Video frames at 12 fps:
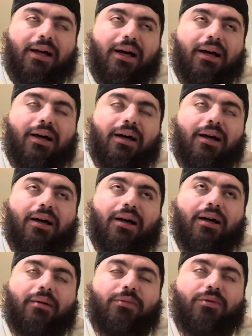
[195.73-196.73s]

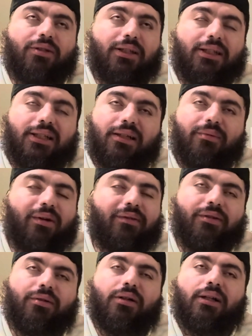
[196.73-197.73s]
a musician,
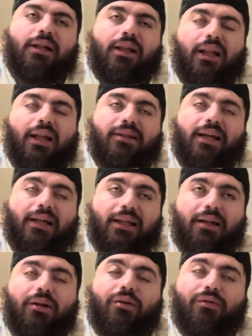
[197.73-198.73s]
whatever. Like, that can
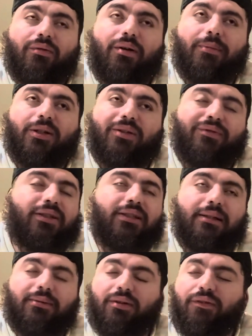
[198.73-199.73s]
get overwhelming. Because if your
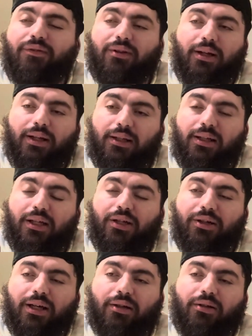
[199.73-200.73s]
DMs are flooded, like,
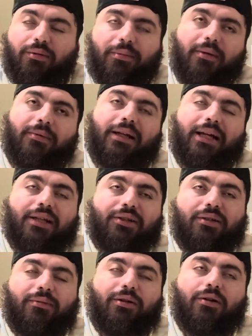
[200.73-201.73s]
you're not going to be able to
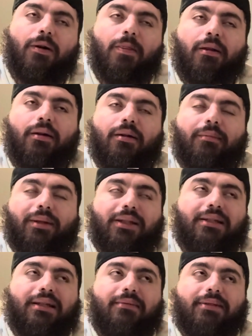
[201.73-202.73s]
answer them all. But at the
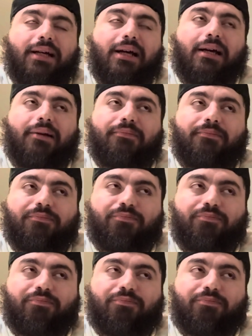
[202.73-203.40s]
same time,